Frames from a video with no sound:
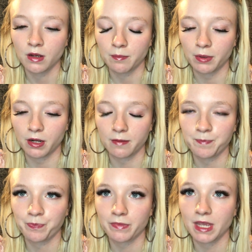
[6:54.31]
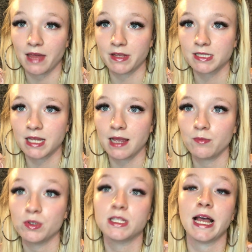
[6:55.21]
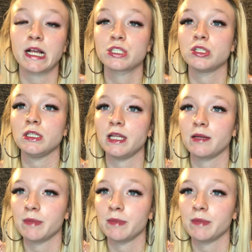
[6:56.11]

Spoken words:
But yeah, this time was actually like